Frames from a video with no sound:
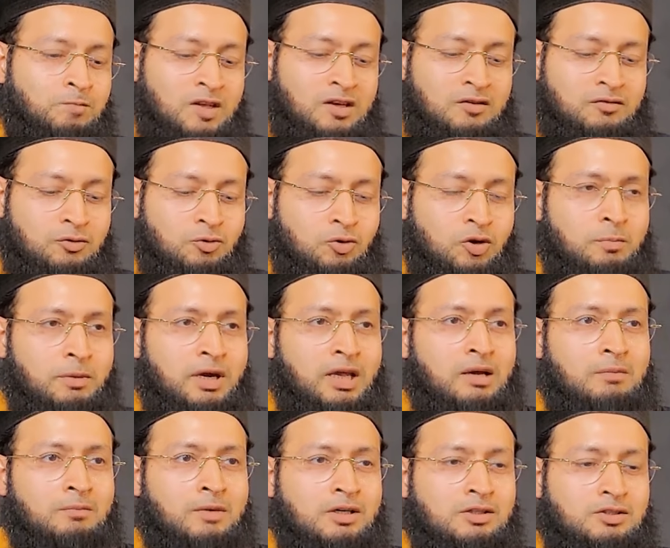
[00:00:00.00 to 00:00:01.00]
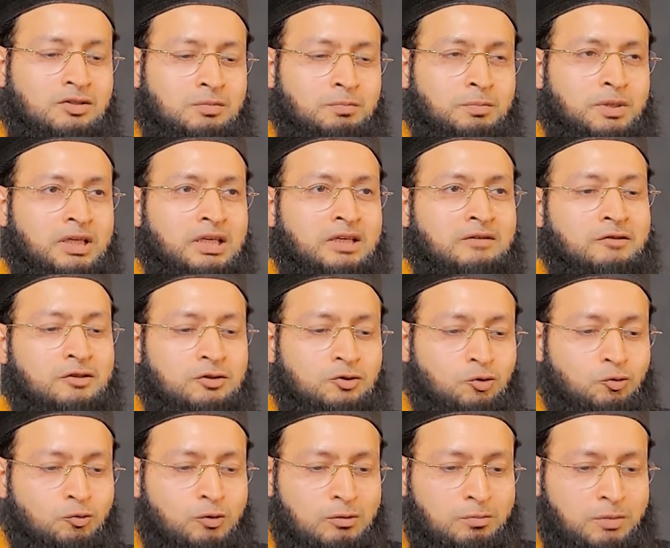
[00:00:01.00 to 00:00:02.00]
If you remain amongst believers,
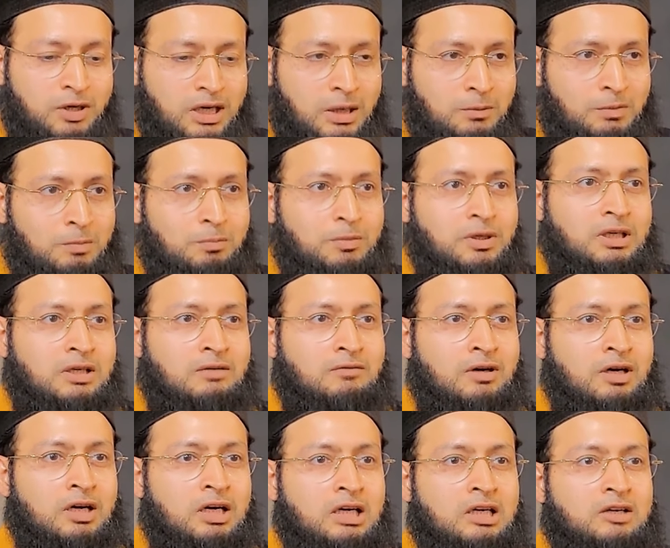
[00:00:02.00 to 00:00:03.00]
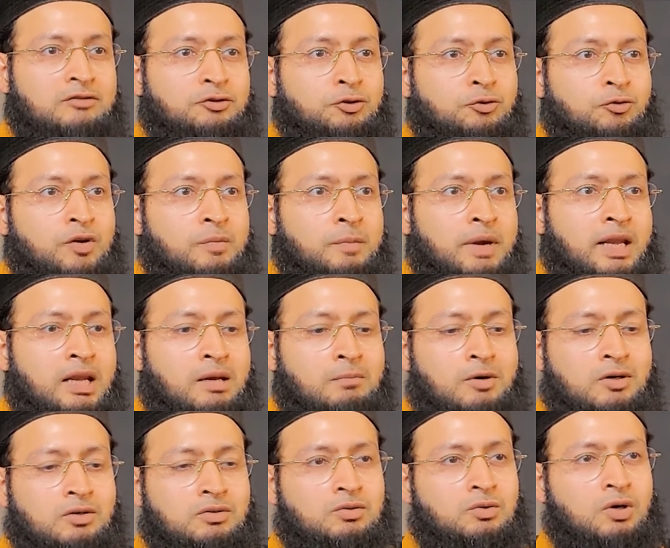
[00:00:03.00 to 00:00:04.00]
you will become a believer. If you remain
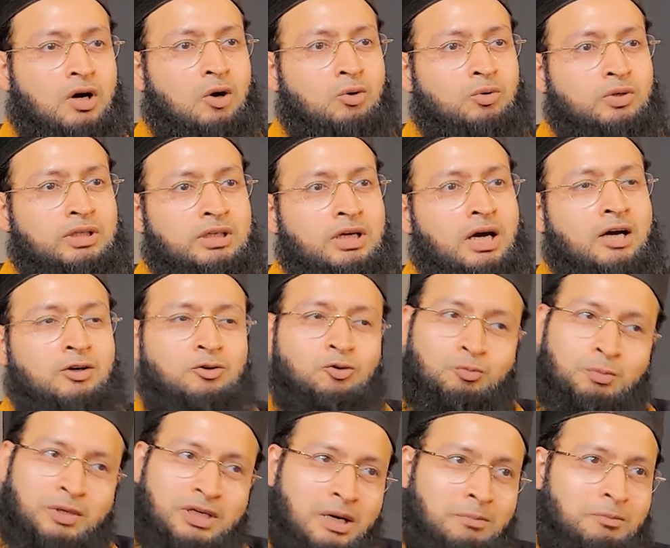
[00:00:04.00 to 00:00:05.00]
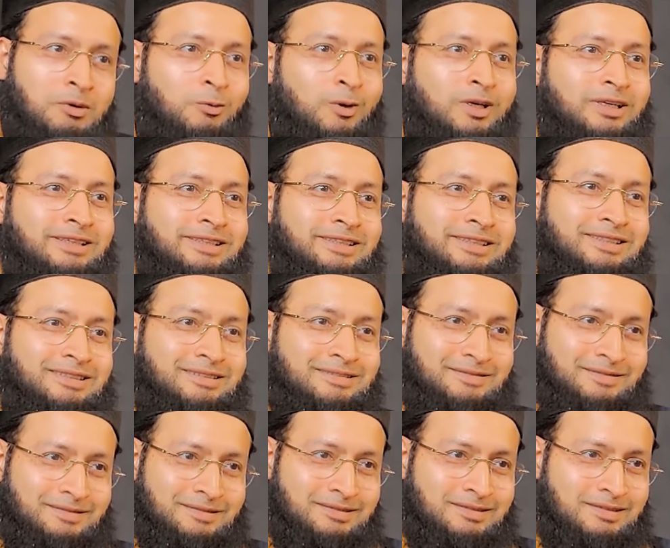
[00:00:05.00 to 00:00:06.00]
amongst awliya, you become a wali.
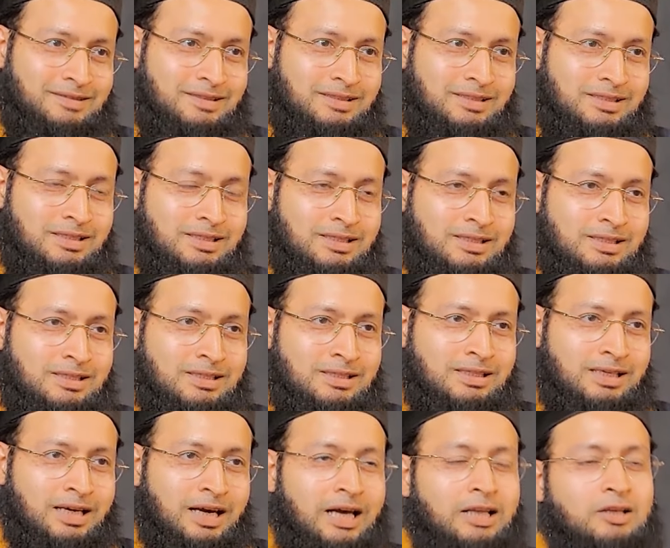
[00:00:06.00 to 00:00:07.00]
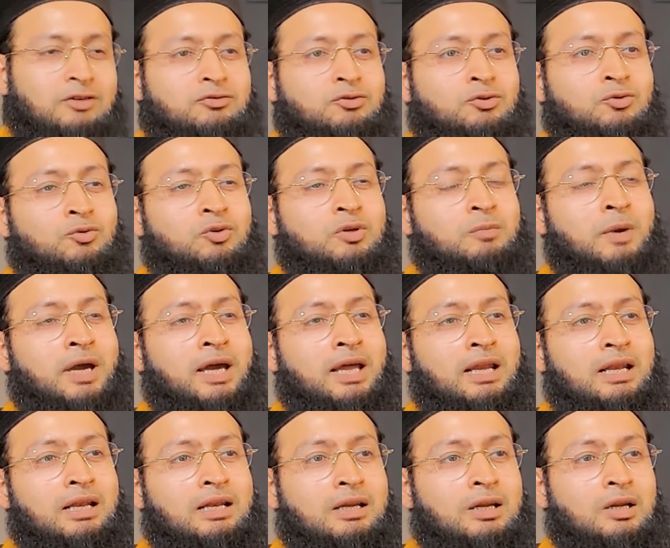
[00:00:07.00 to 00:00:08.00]
And if you
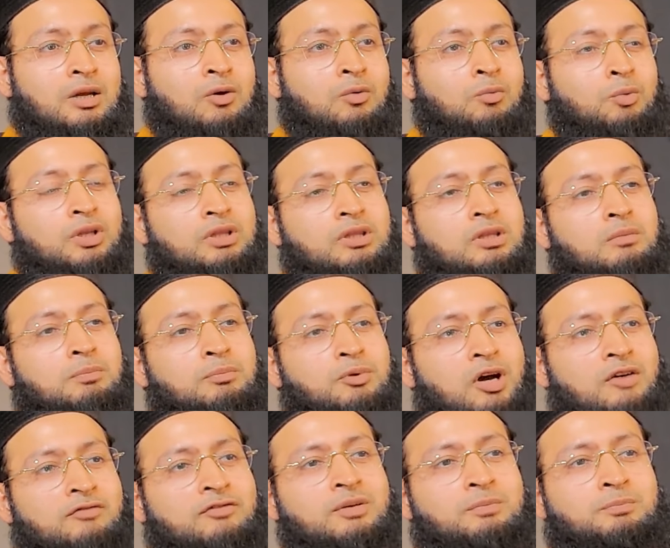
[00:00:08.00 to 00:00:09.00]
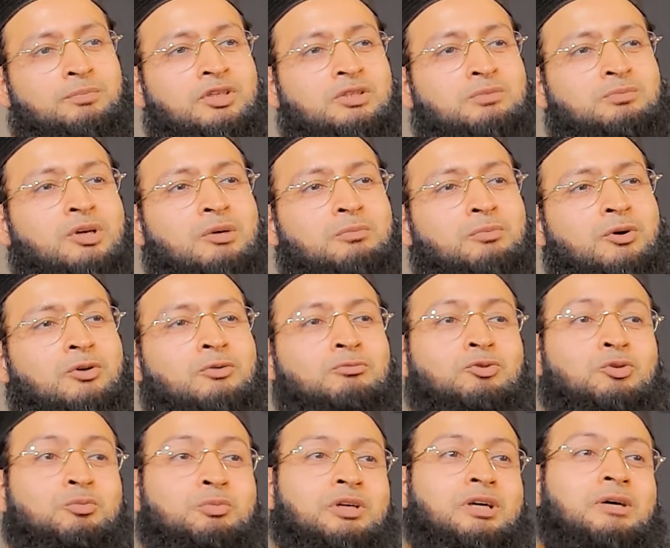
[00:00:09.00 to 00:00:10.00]
remain with the Prophet, peace be upon him,
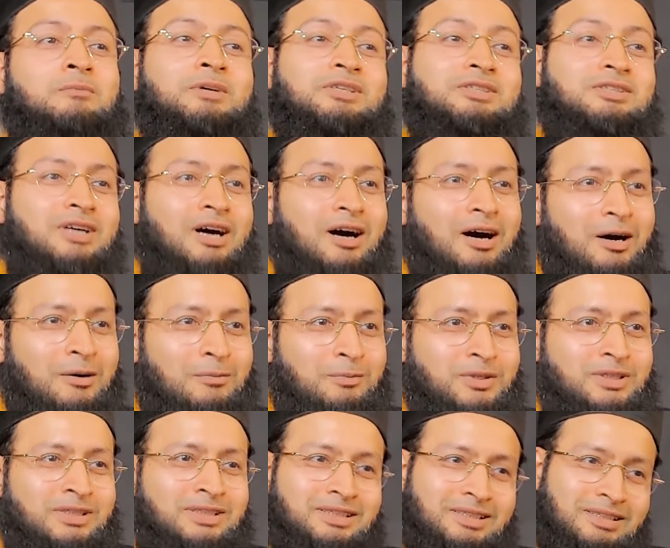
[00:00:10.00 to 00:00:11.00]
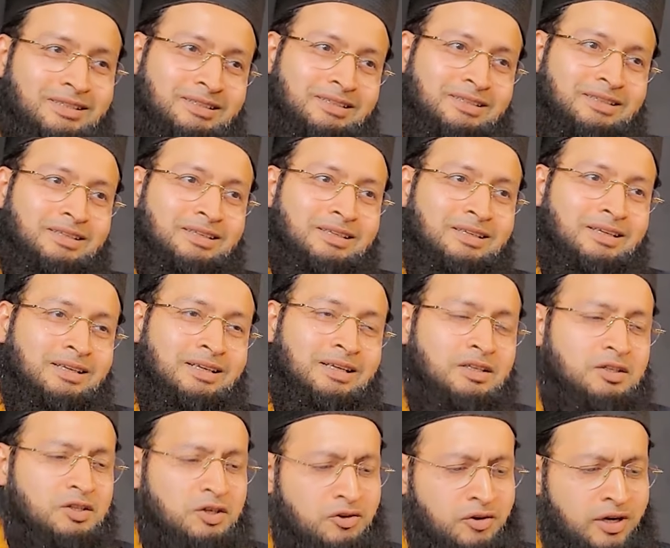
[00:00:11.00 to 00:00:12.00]
you become a Sahabi.
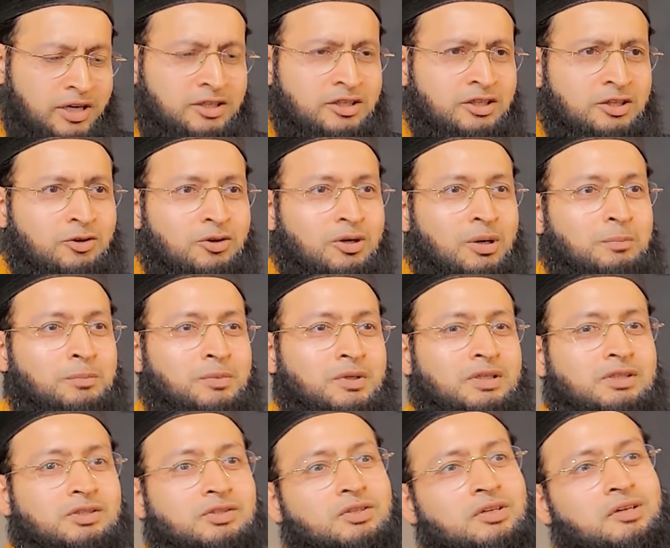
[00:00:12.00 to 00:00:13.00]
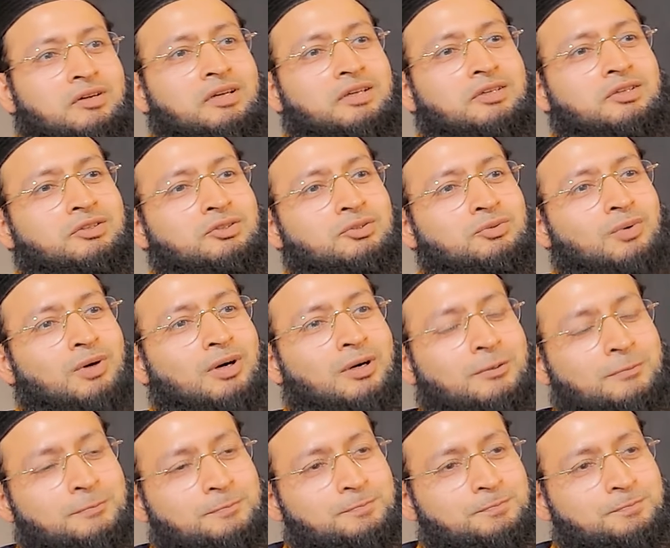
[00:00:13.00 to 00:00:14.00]
The greater your company is, the greater you are.